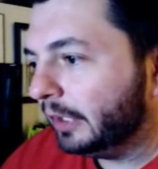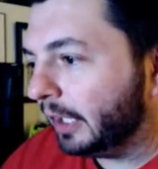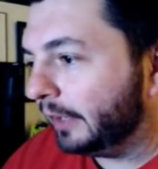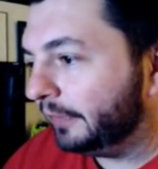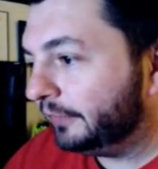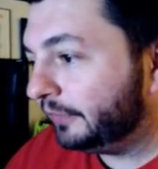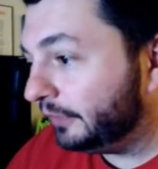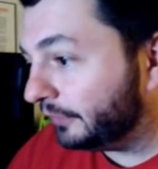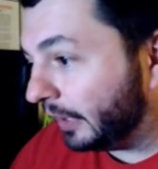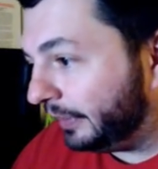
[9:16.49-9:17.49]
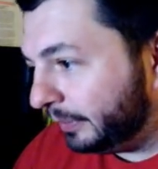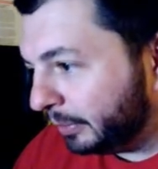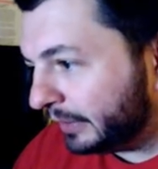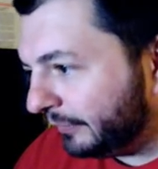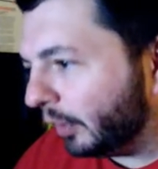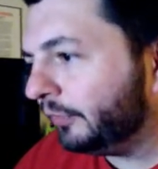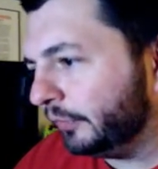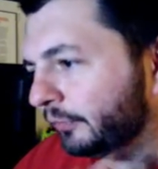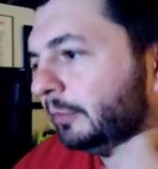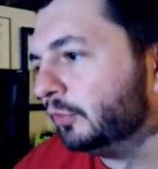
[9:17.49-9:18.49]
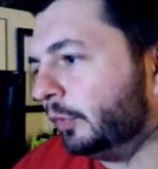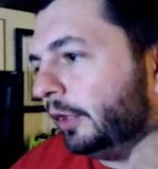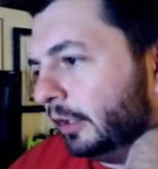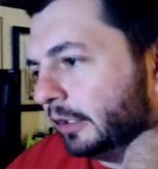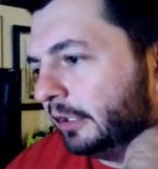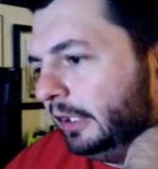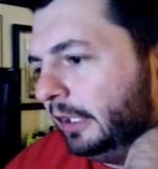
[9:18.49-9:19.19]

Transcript: Uh, this is, I believe, also from ToyArk,